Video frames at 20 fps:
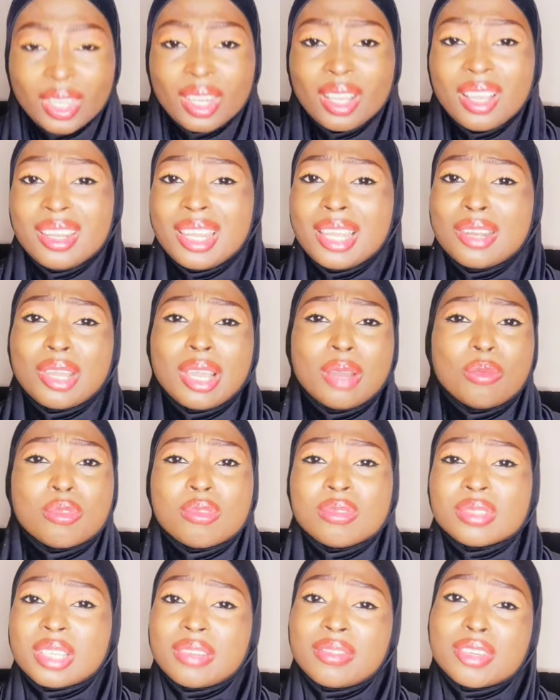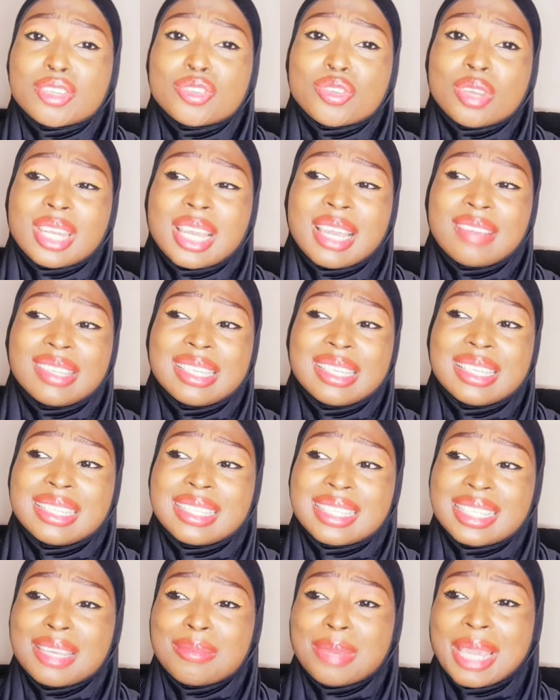And I know I wouldn't have enjoyed having the
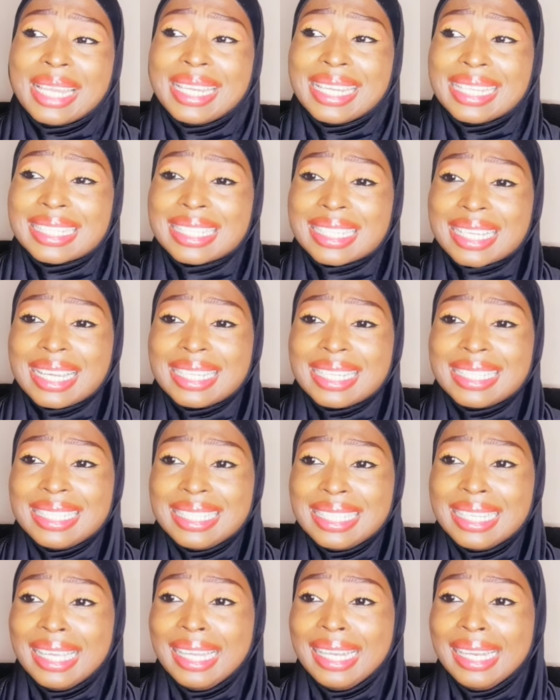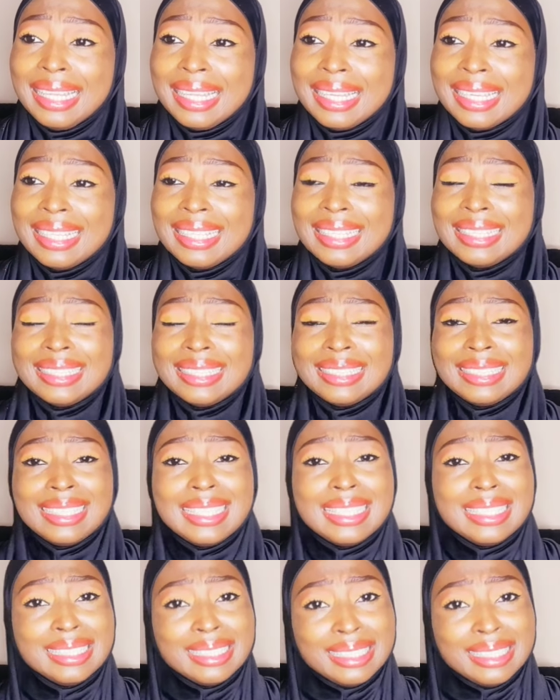same identical DNA in